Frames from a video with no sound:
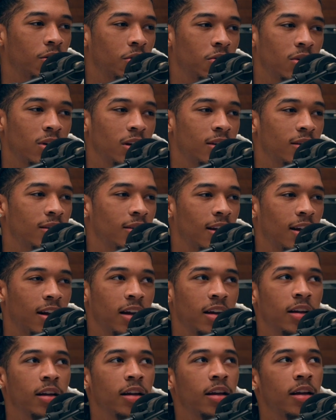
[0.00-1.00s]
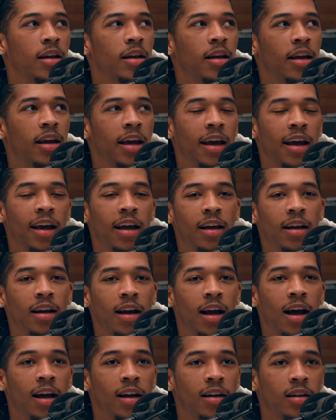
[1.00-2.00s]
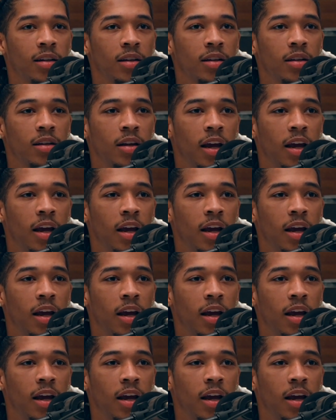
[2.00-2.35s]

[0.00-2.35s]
do this that and i had a